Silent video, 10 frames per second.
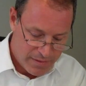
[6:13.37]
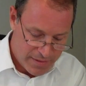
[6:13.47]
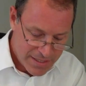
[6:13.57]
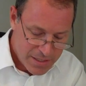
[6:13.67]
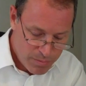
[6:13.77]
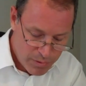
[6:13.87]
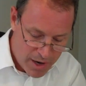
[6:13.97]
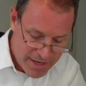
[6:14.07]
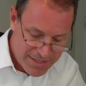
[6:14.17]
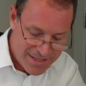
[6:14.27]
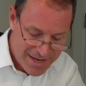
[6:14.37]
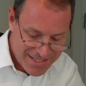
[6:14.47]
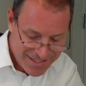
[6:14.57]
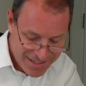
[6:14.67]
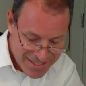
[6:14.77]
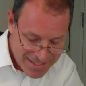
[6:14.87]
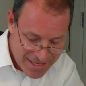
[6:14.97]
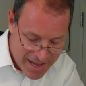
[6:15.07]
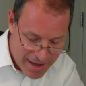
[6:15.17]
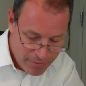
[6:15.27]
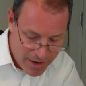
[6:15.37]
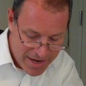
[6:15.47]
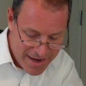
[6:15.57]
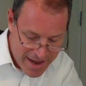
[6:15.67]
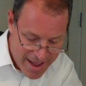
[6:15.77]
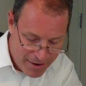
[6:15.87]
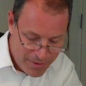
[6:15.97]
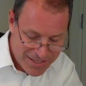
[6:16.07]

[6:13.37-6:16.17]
This price that it's listed at right now